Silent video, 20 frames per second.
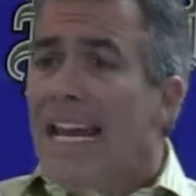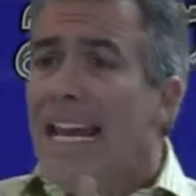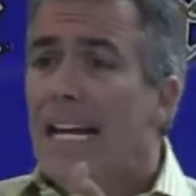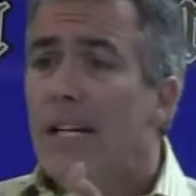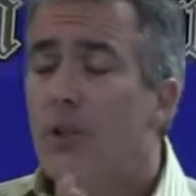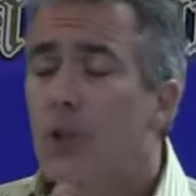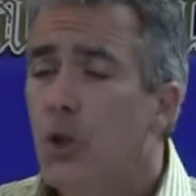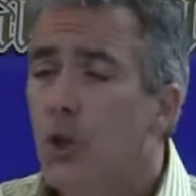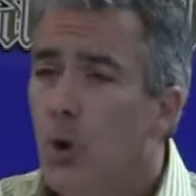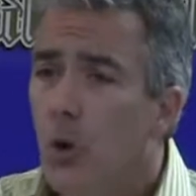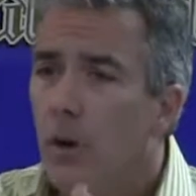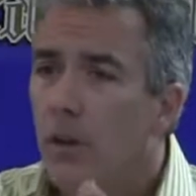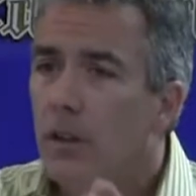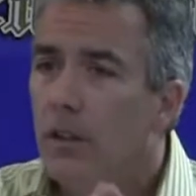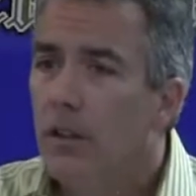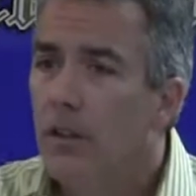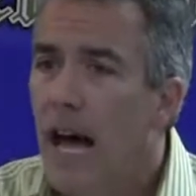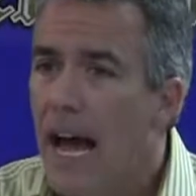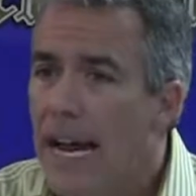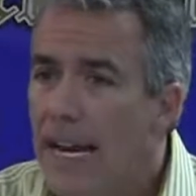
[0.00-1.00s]
It's your
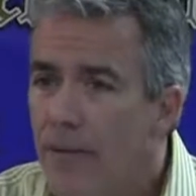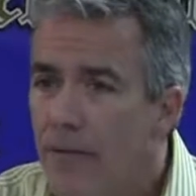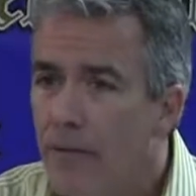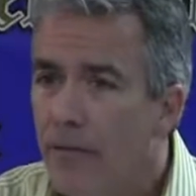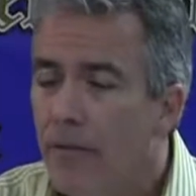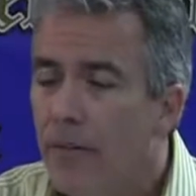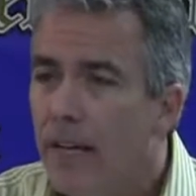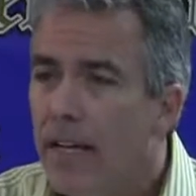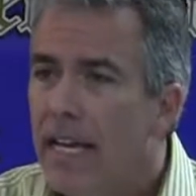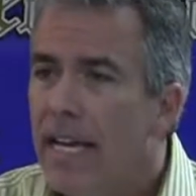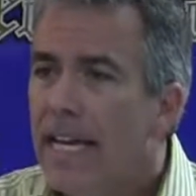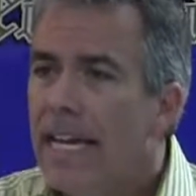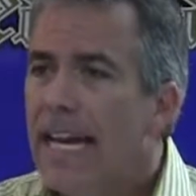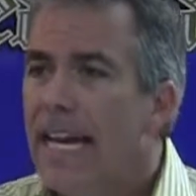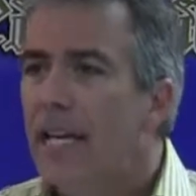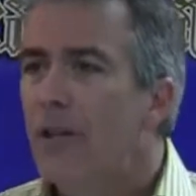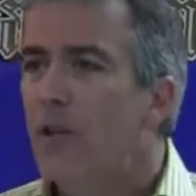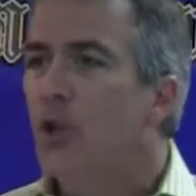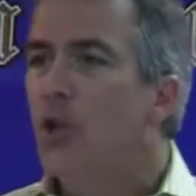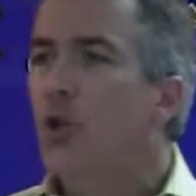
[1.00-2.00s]
life,
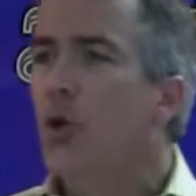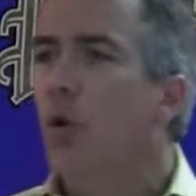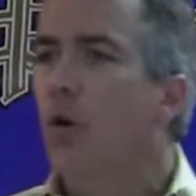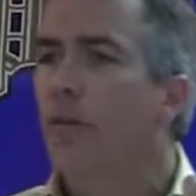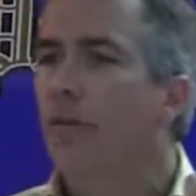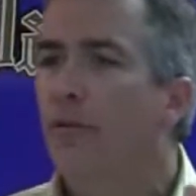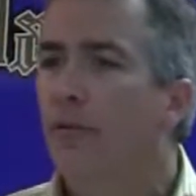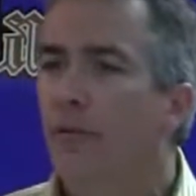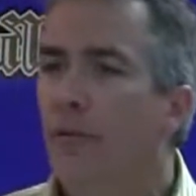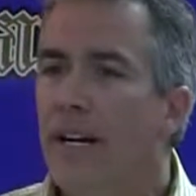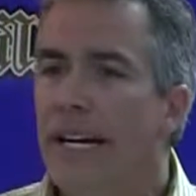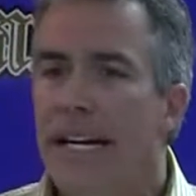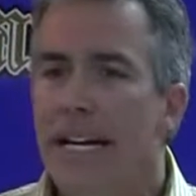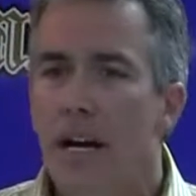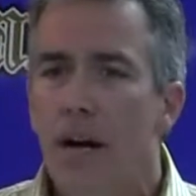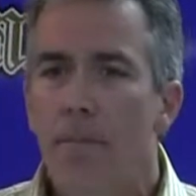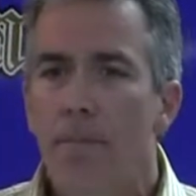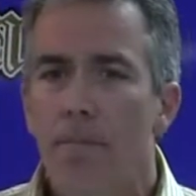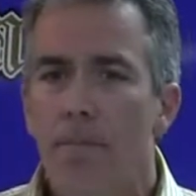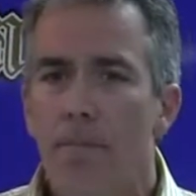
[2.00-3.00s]
it's your
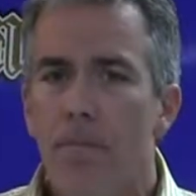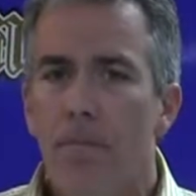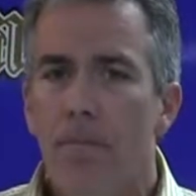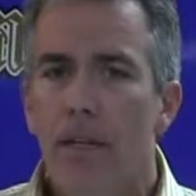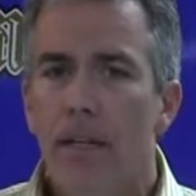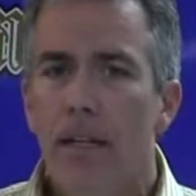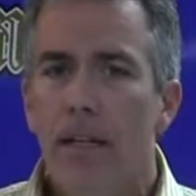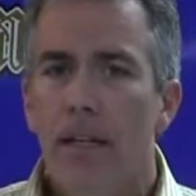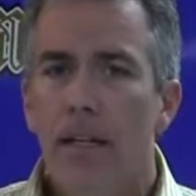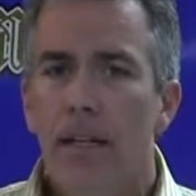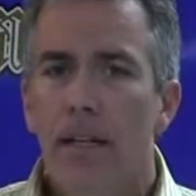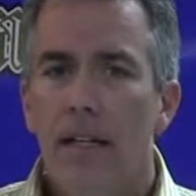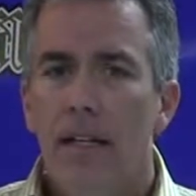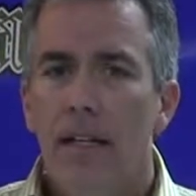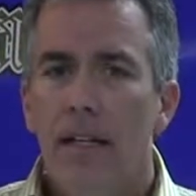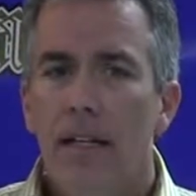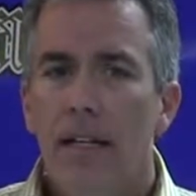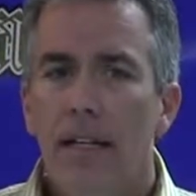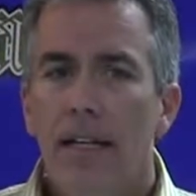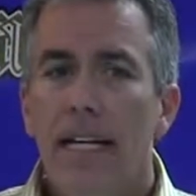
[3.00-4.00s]
freedom,
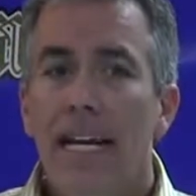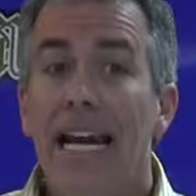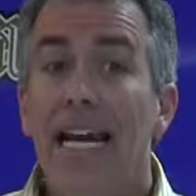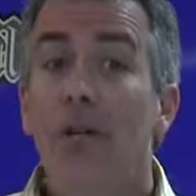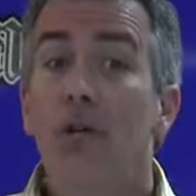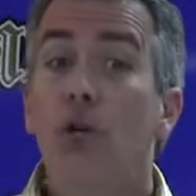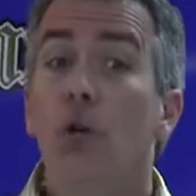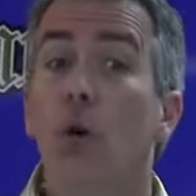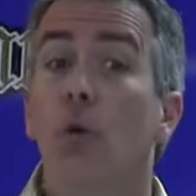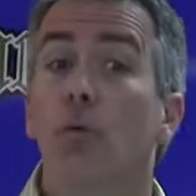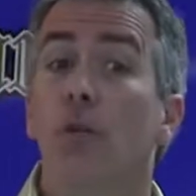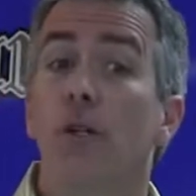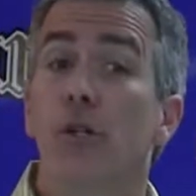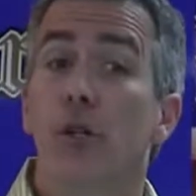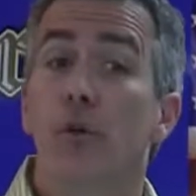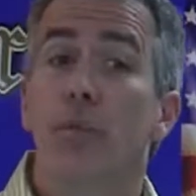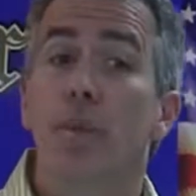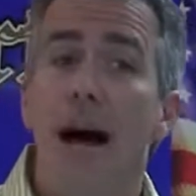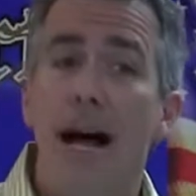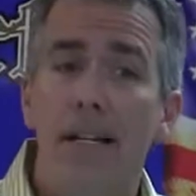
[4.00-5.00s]
and you're
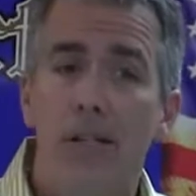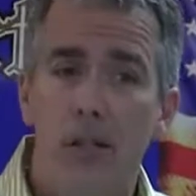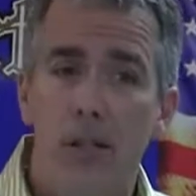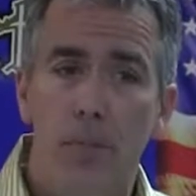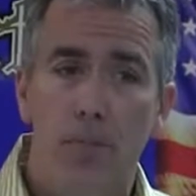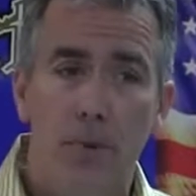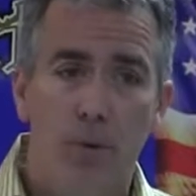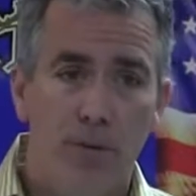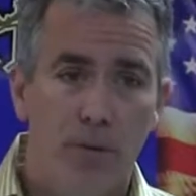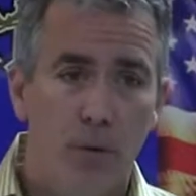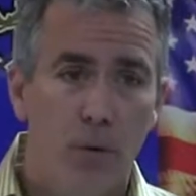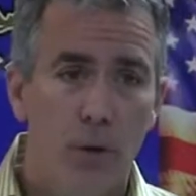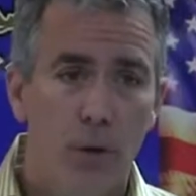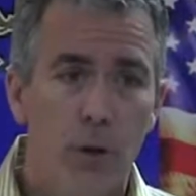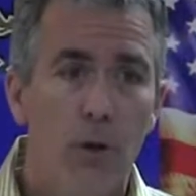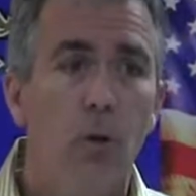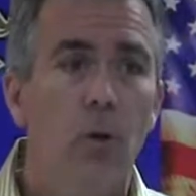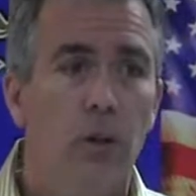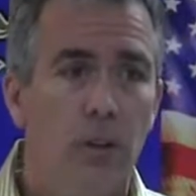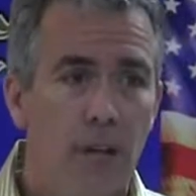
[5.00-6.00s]
responsible for
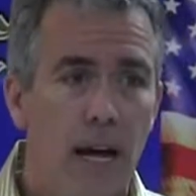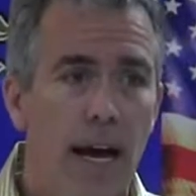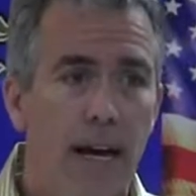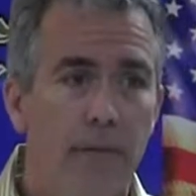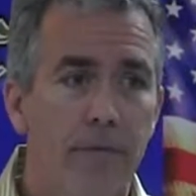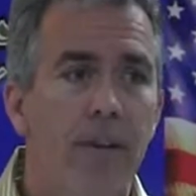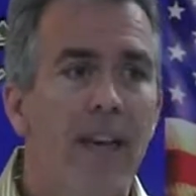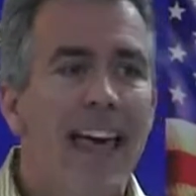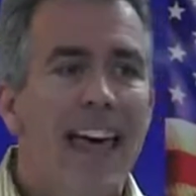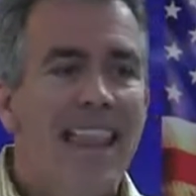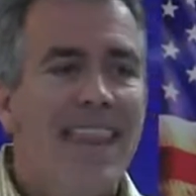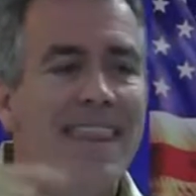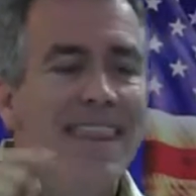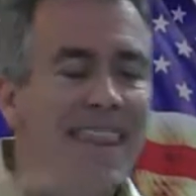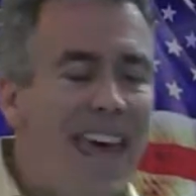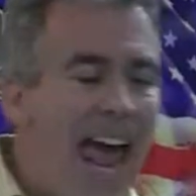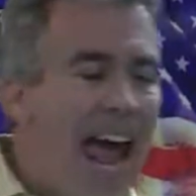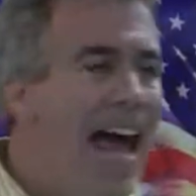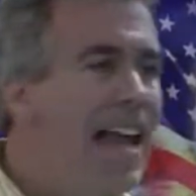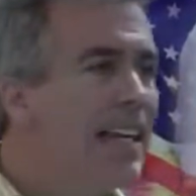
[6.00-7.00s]
your life.
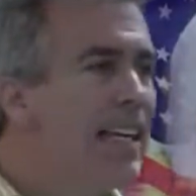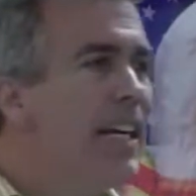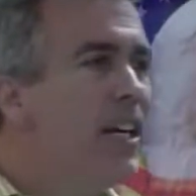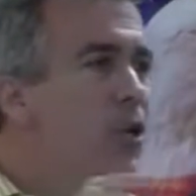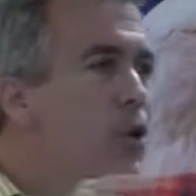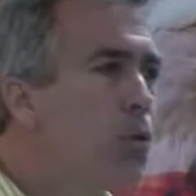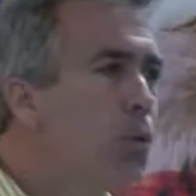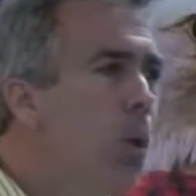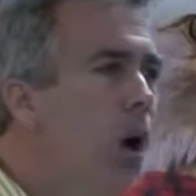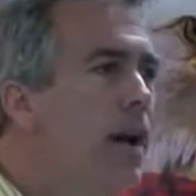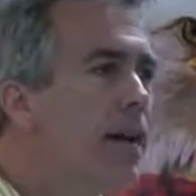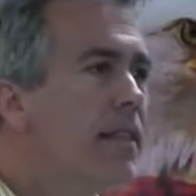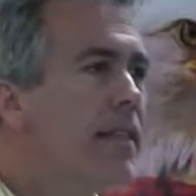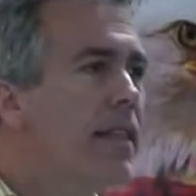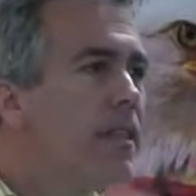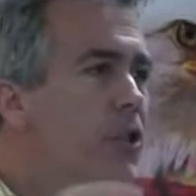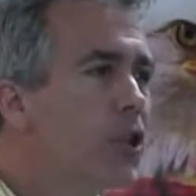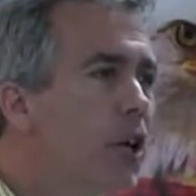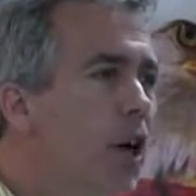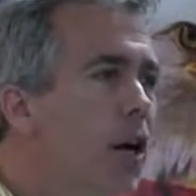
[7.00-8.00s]
That is what
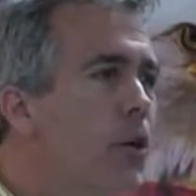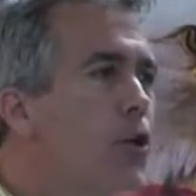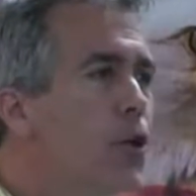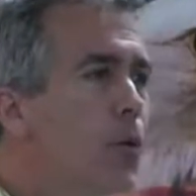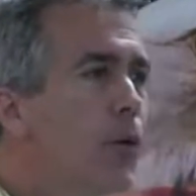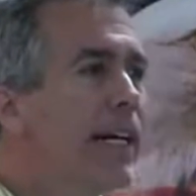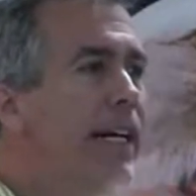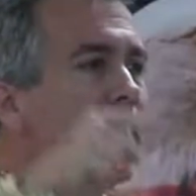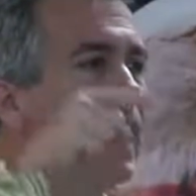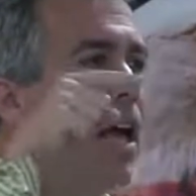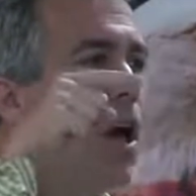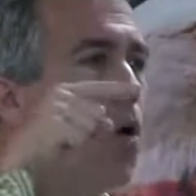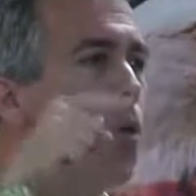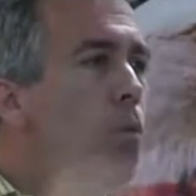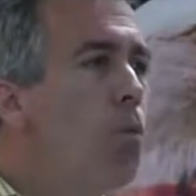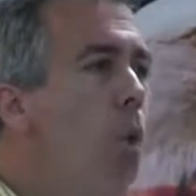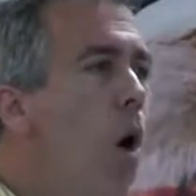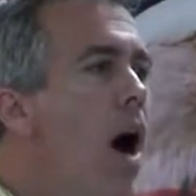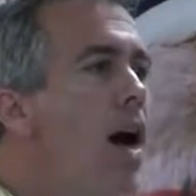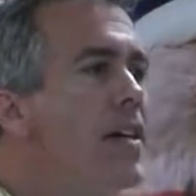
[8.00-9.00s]
this country
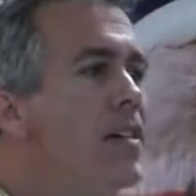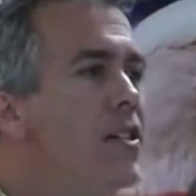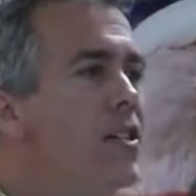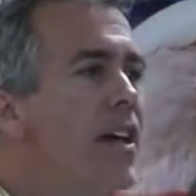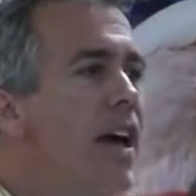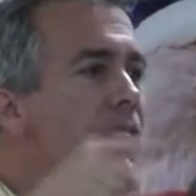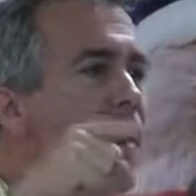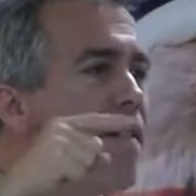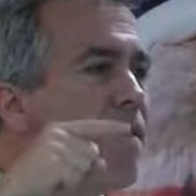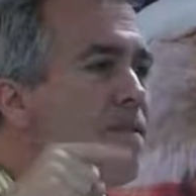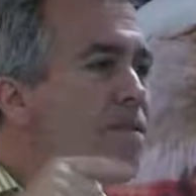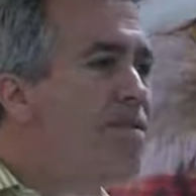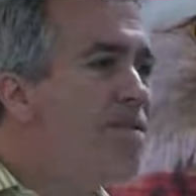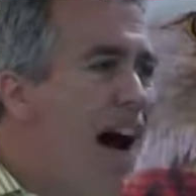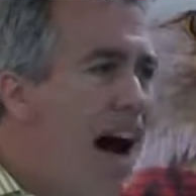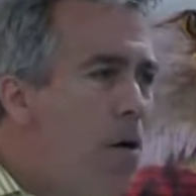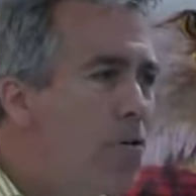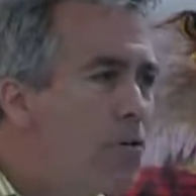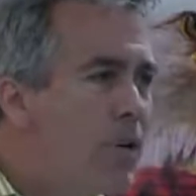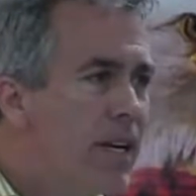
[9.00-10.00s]
was
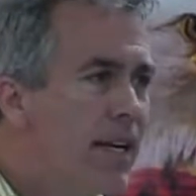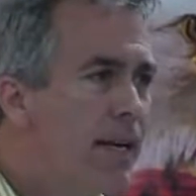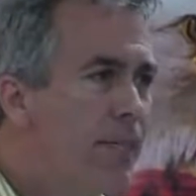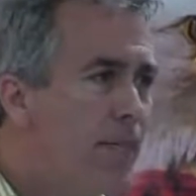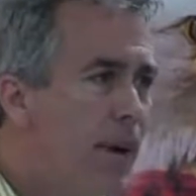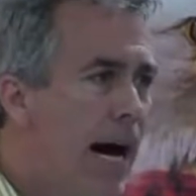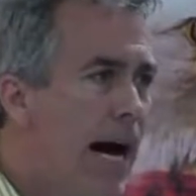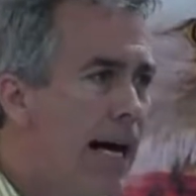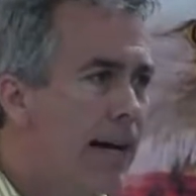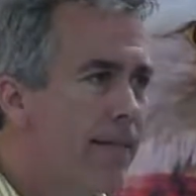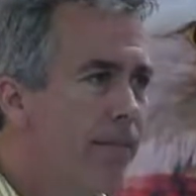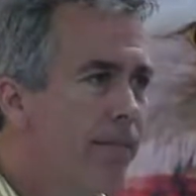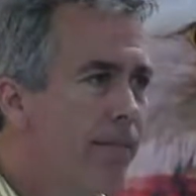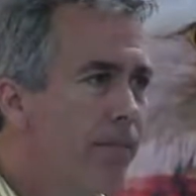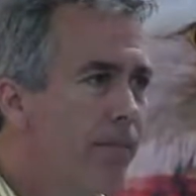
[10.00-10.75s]
founded upon.